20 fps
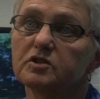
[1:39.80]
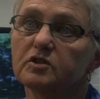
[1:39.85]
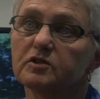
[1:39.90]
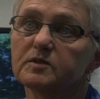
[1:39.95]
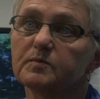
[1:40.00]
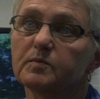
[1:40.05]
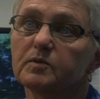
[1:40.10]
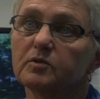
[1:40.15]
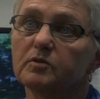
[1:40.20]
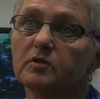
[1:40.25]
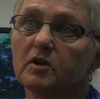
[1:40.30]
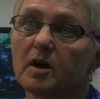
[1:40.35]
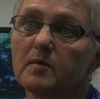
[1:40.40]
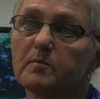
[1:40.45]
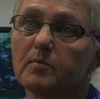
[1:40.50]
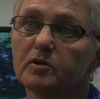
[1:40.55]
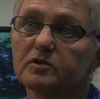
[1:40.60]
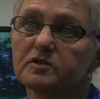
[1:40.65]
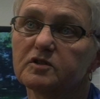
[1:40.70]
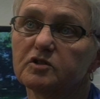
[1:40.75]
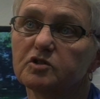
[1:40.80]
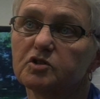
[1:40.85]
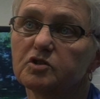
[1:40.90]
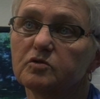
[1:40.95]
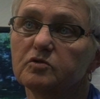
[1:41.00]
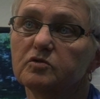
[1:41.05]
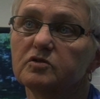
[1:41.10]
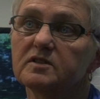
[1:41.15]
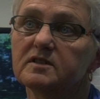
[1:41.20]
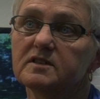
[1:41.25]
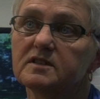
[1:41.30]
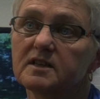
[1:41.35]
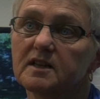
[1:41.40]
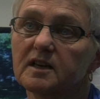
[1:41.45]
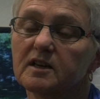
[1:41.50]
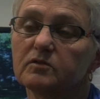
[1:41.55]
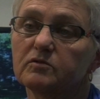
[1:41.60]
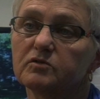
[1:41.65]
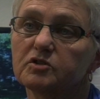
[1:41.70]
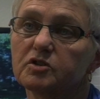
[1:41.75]
hospitals like Boston Children's,
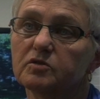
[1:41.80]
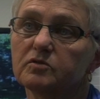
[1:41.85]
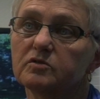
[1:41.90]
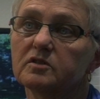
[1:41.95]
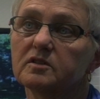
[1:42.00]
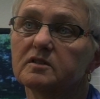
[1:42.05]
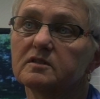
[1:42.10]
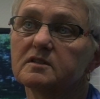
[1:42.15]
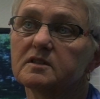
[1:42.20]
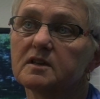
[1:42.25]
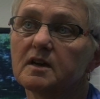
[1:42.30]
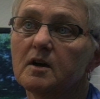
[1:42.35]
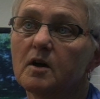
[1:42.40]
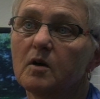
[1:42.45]
Seattle Children's